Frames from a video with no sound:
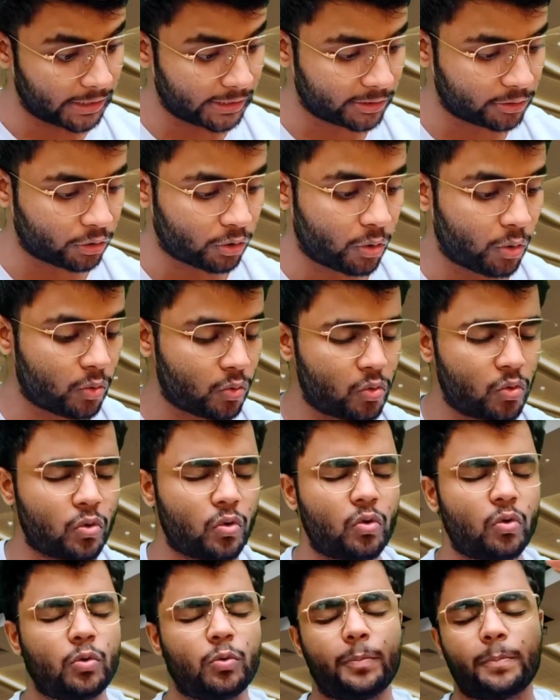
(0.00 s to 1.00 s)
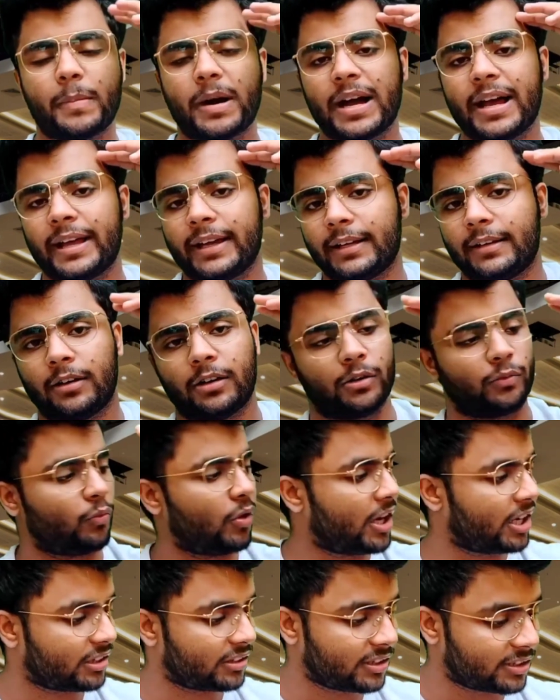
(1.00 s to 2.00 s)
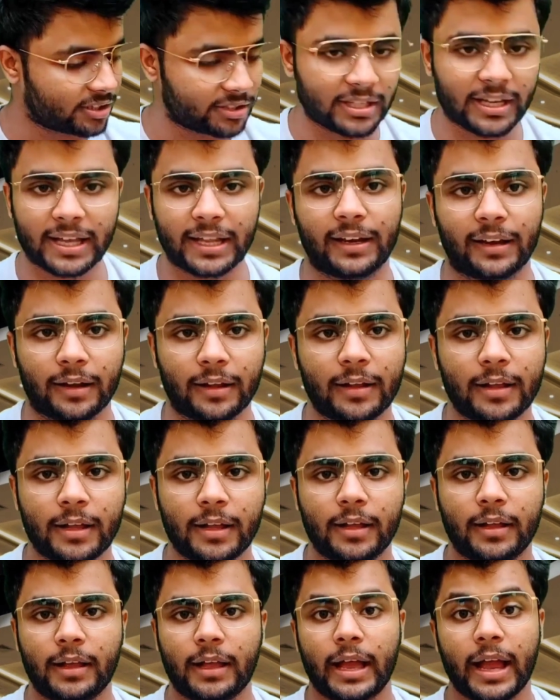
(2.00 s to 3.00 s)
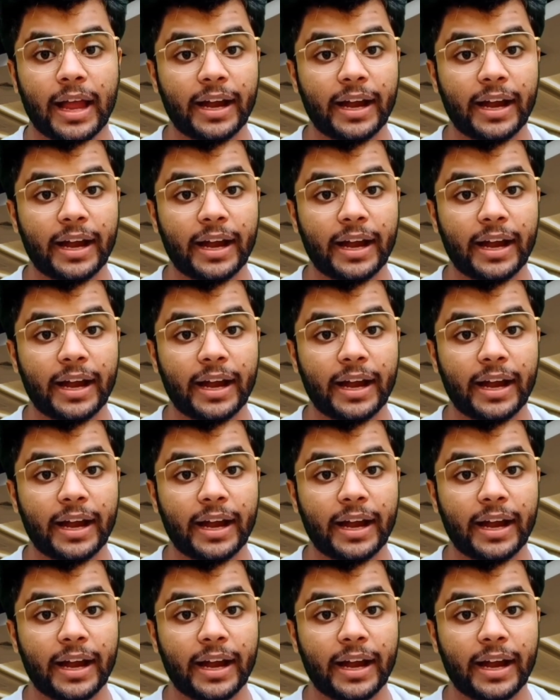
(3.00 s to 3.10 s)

You will be like, oh my God, what the hell?